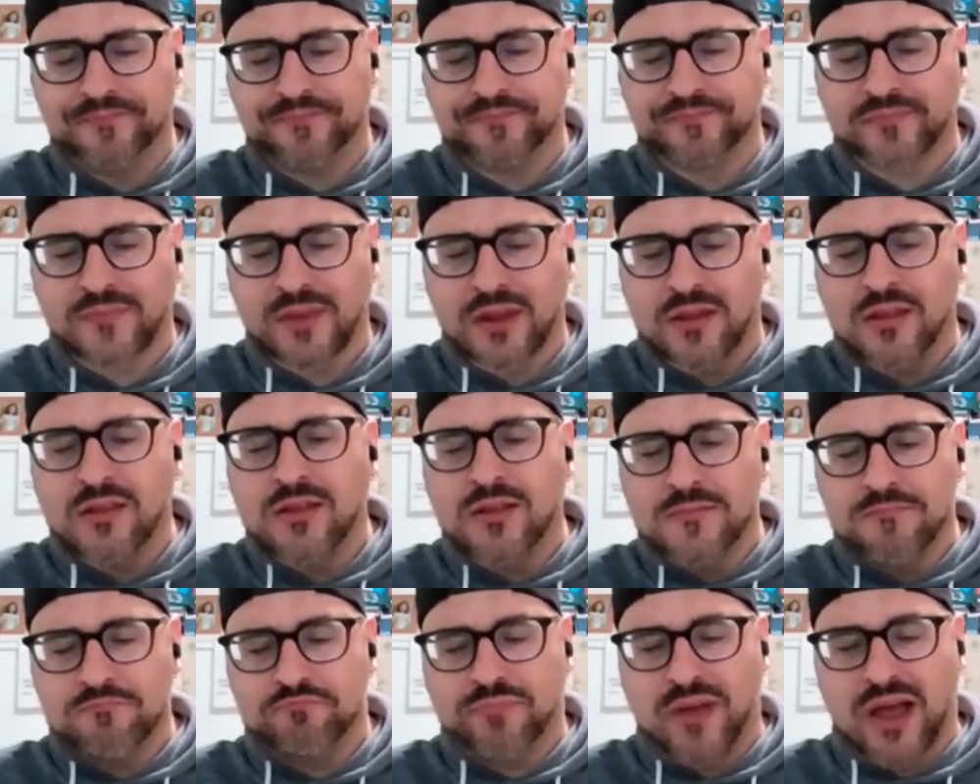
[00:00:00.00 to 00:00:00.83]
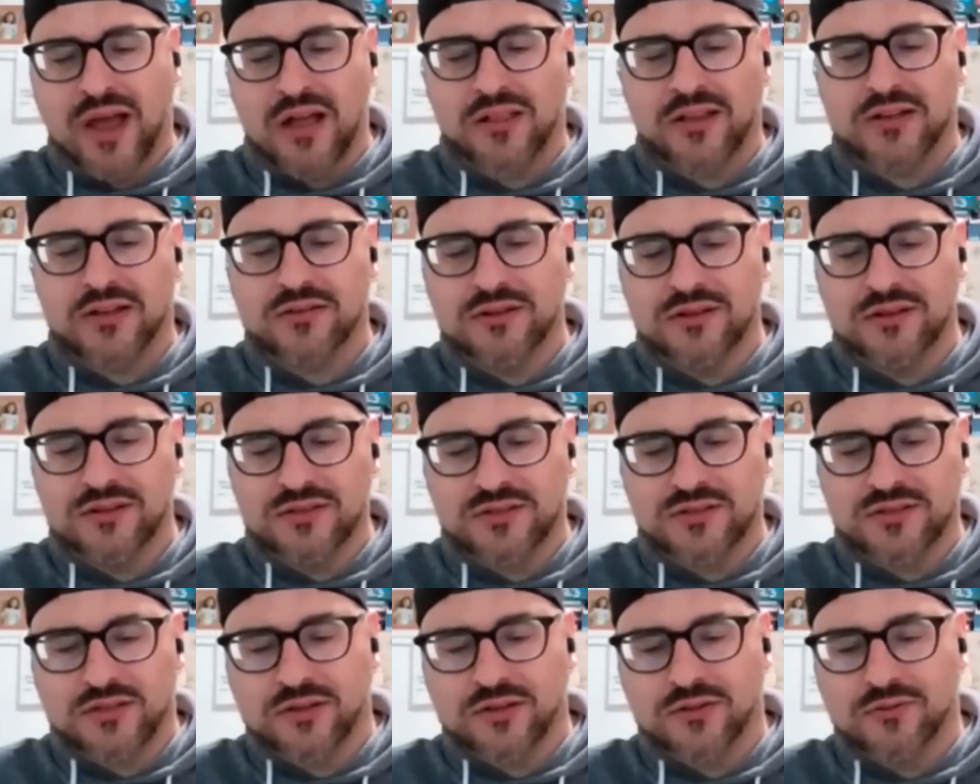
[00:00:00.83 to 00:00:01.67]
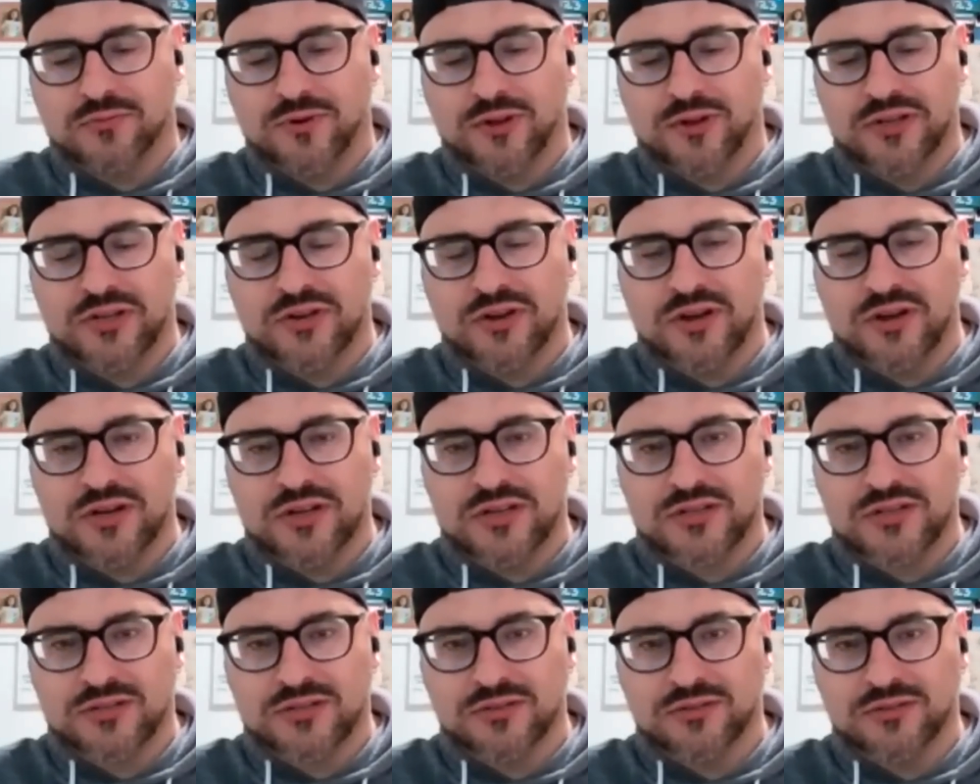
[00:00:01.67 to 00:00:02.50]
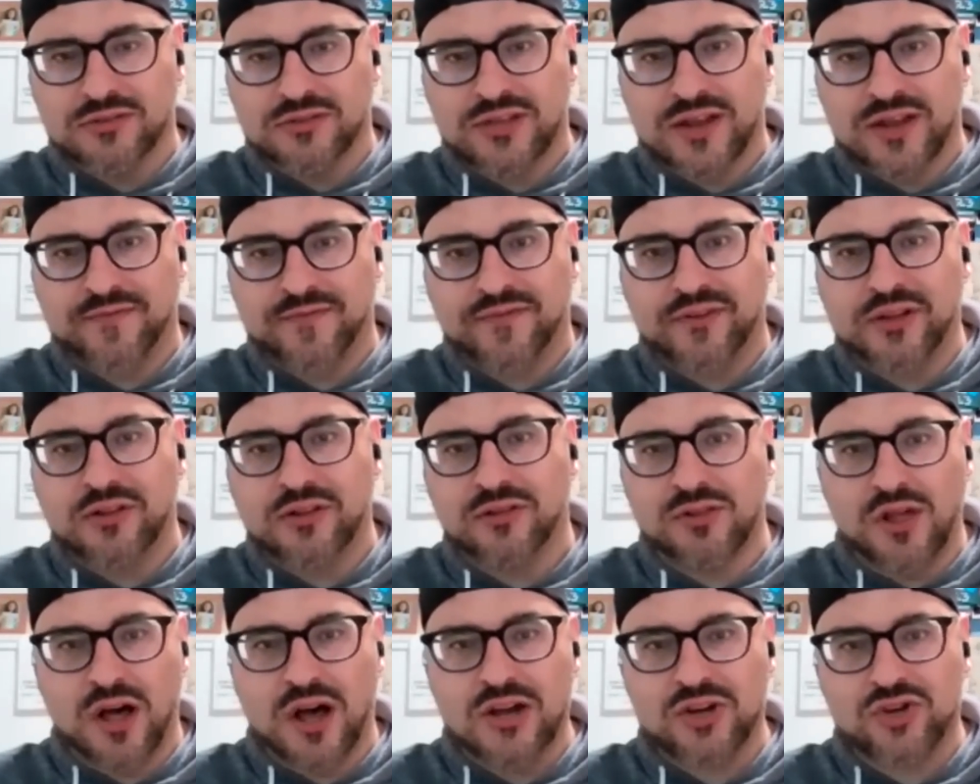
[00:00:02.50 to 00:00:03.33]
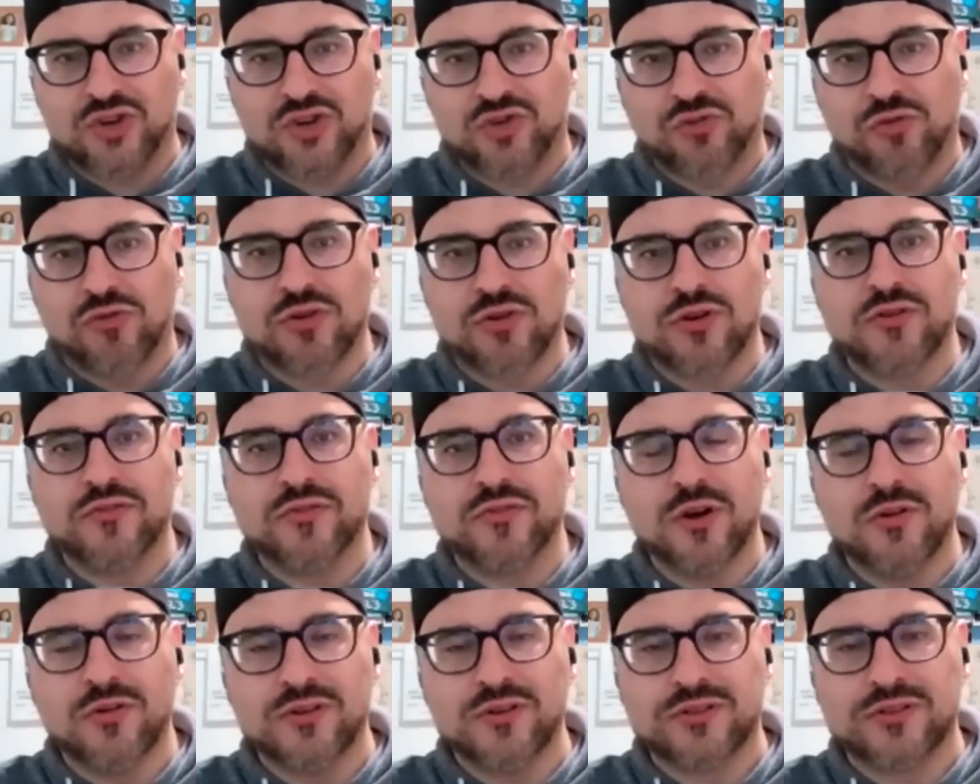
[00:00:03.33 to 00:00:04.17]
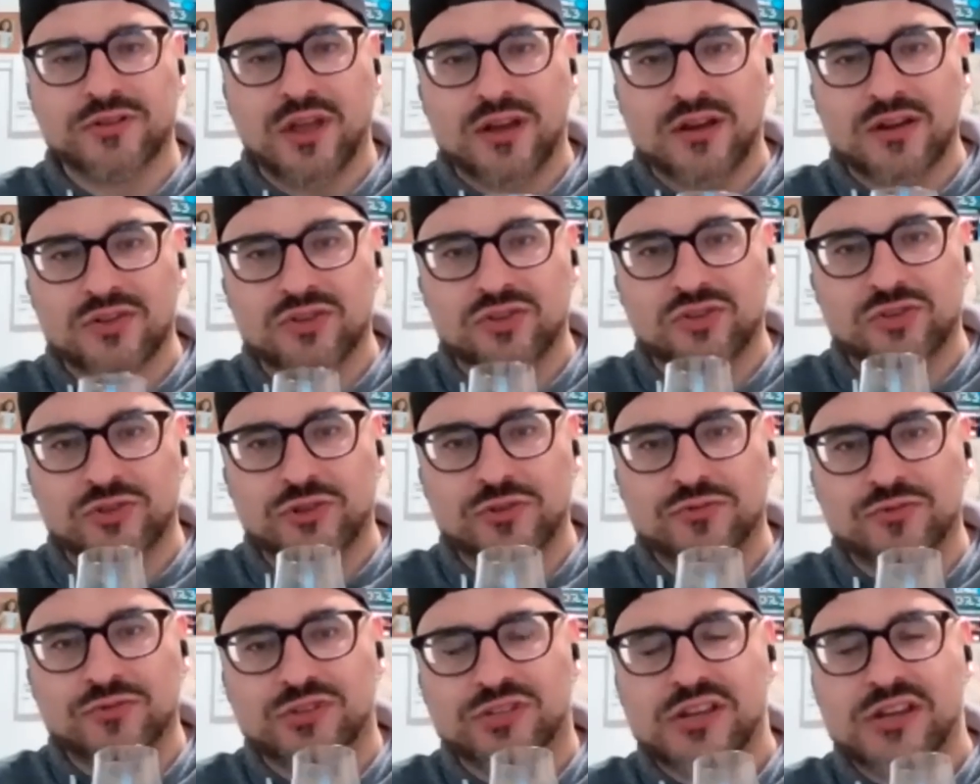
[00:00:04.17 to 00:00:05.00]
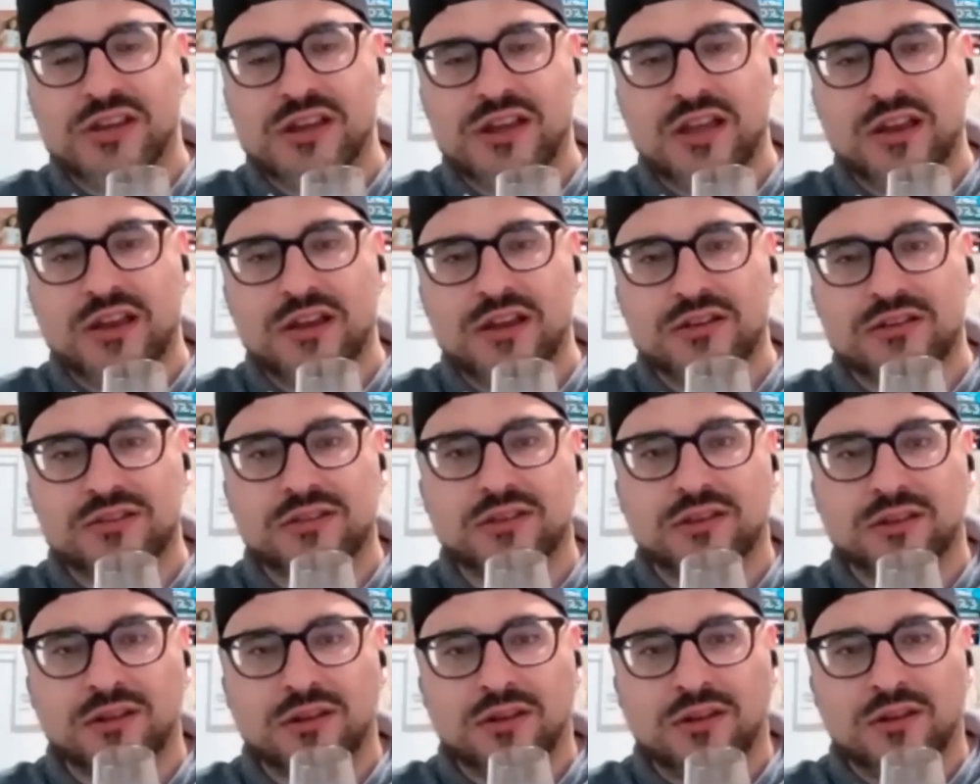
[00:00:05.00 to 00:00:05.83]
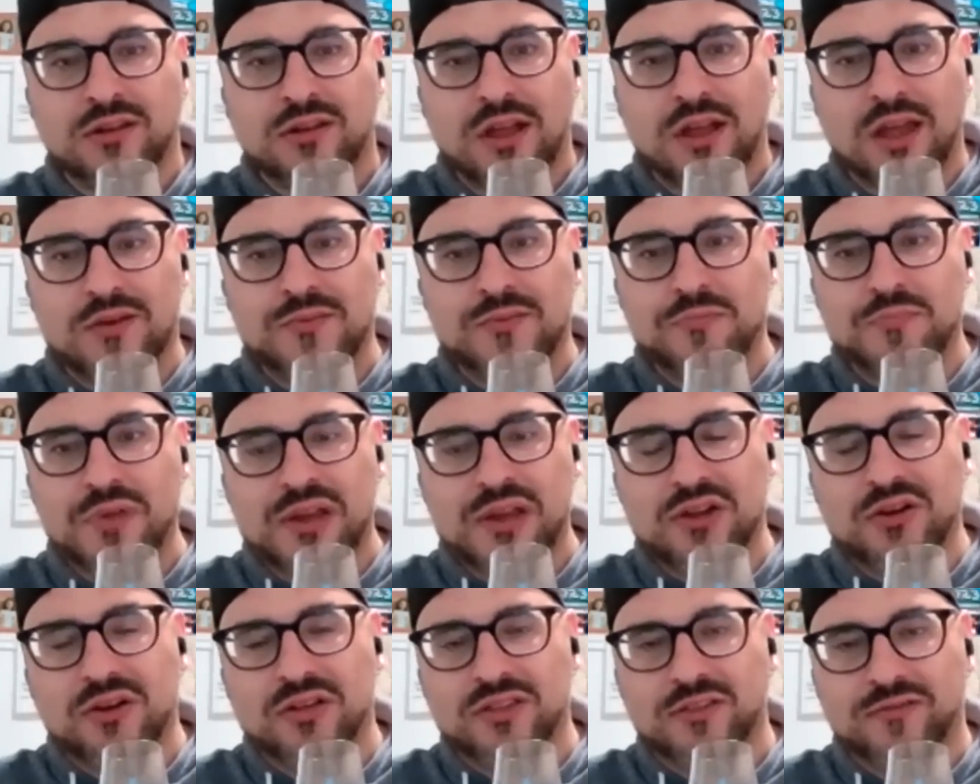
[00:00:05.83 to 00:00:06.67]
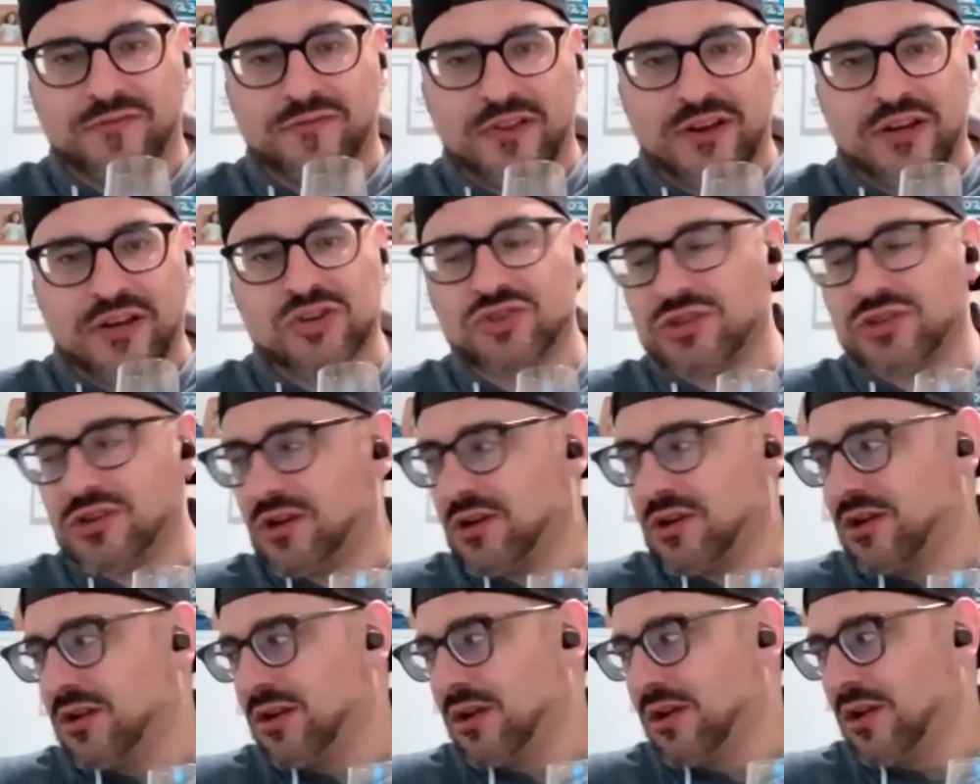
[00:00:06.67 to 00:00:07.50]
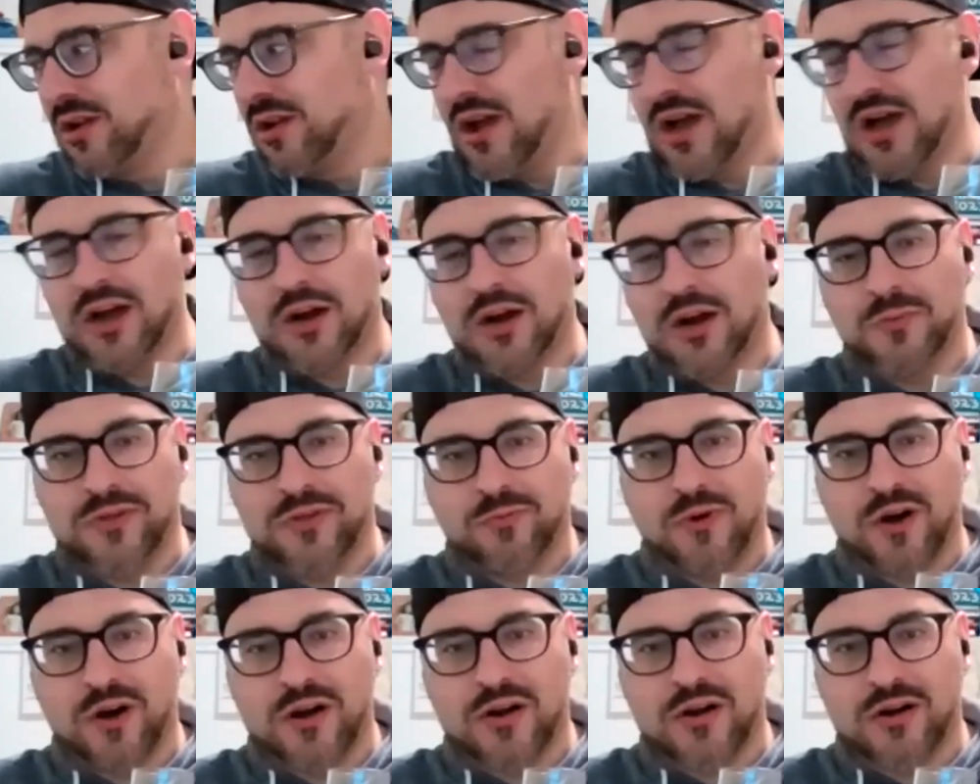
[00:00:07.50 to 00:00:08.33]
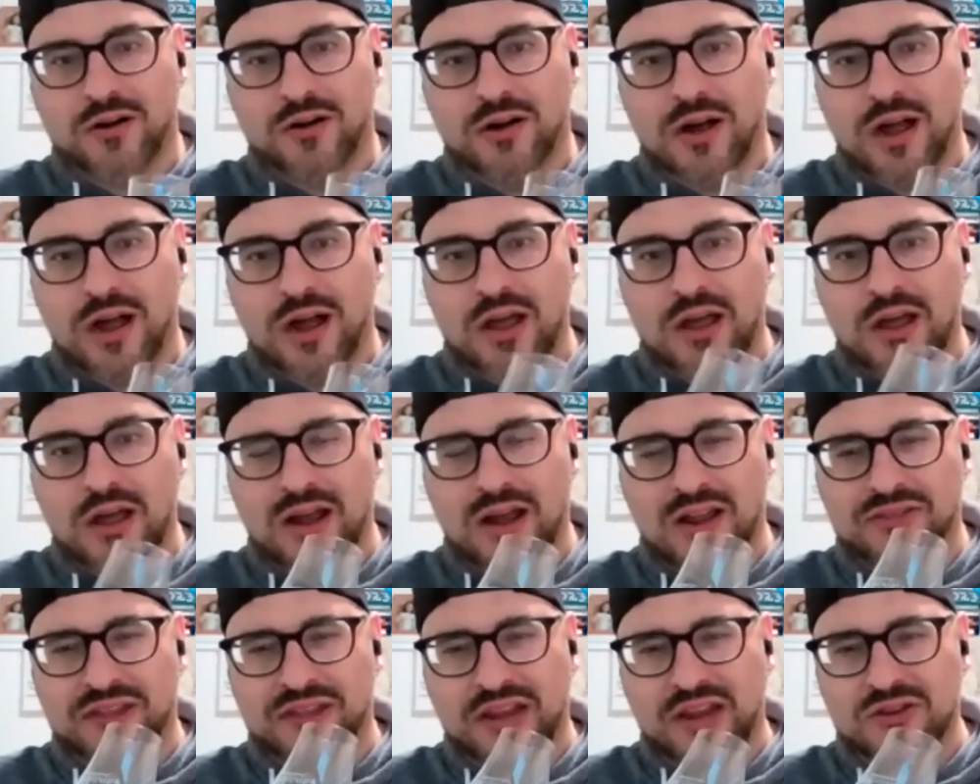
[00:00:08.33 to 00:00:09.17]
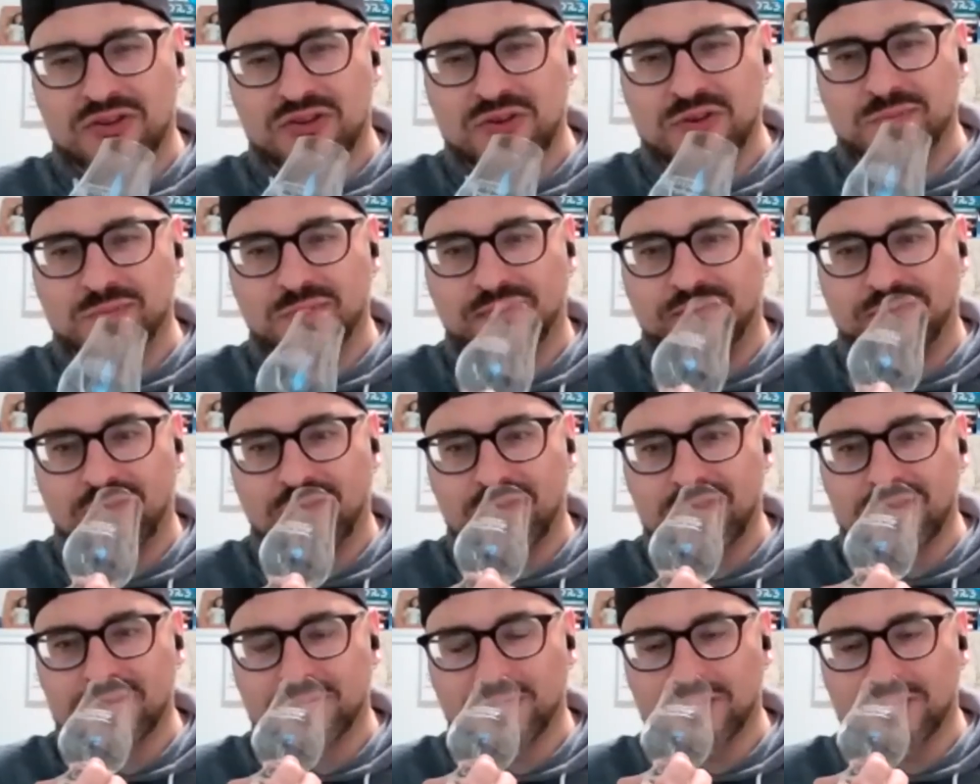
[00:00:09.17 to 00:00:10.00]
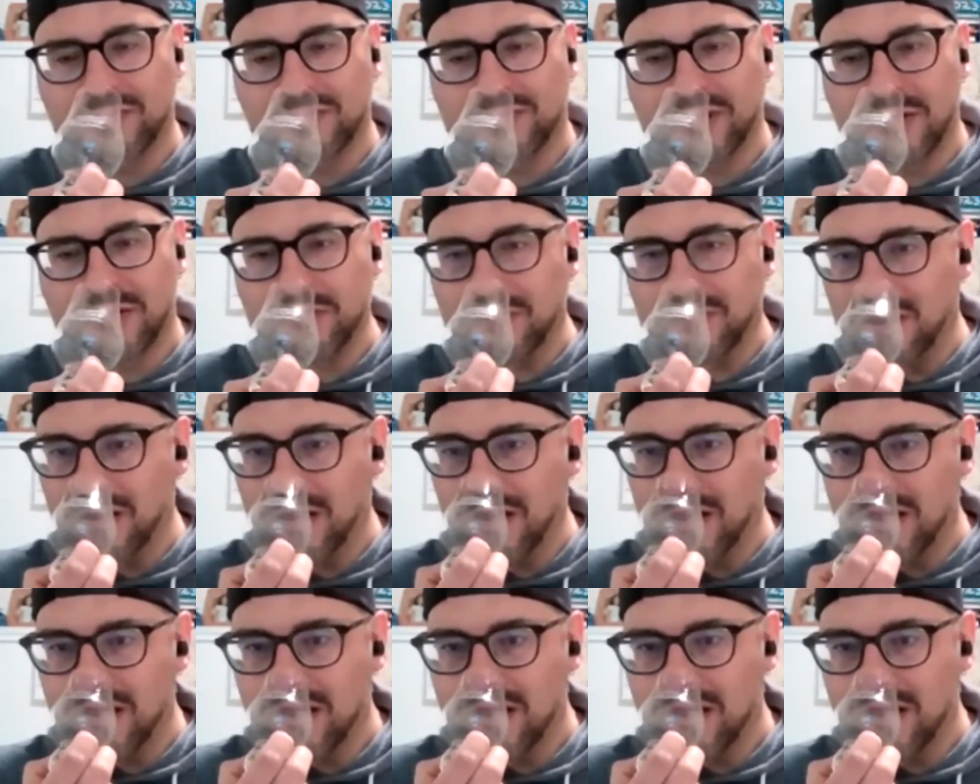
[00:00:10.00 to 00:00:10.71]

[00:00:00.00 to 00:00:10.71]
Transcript: Mm. Palate is still really good. It's a, definitely a lot shorter though. It's not as juicy and and big on the finish uh, with water. I think I do prefer this one without.